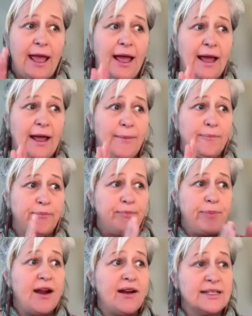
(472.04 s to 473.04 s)

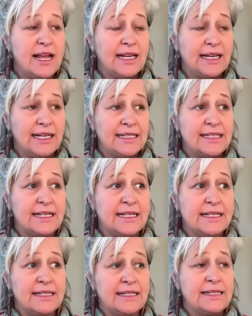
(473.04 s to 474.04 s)
parasite
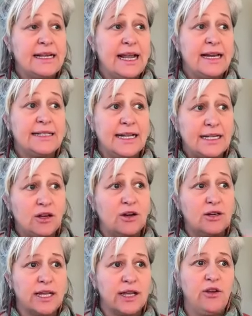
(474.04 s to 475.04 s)
cleansers and
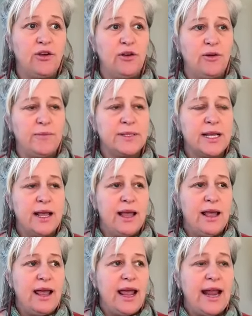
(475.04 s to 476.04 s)
detoxing herbs,
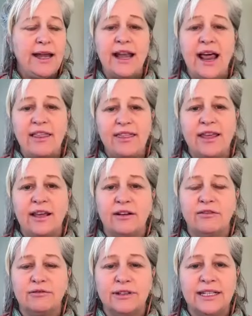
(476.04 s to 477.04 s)
and
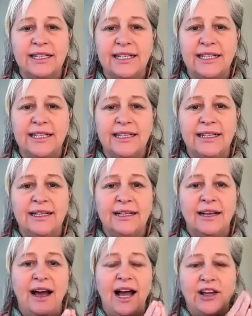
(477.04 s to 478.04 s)
nothing really,
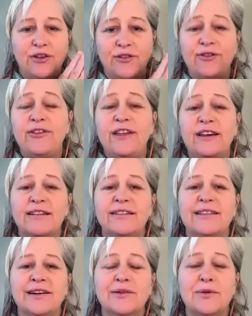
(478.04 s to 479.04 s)
I could
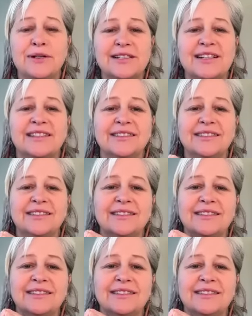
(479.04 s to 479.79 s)
feel that it wasn't